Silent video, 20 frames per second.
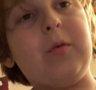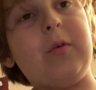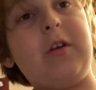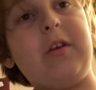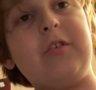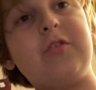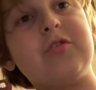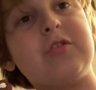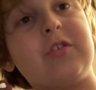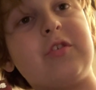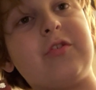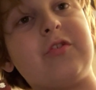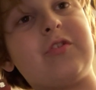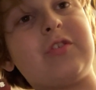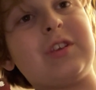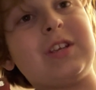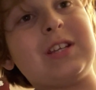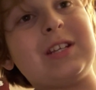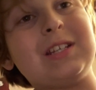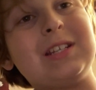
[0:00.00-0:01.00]
It's
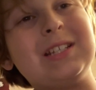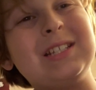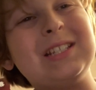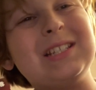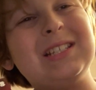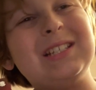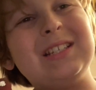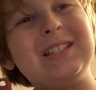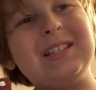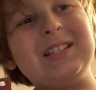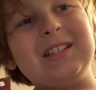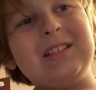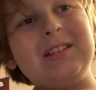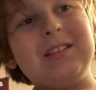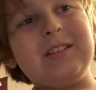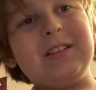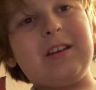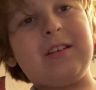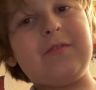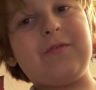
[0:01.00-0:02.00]
just
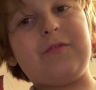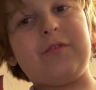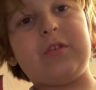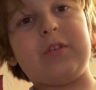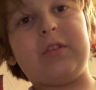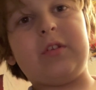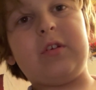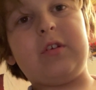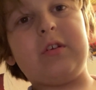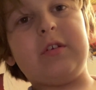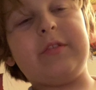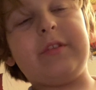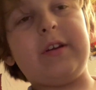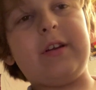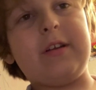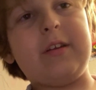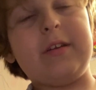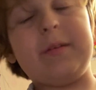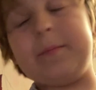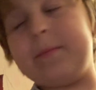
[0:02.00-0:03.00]
not for a long
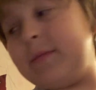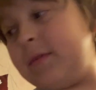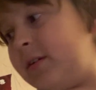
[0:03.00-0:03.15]
time.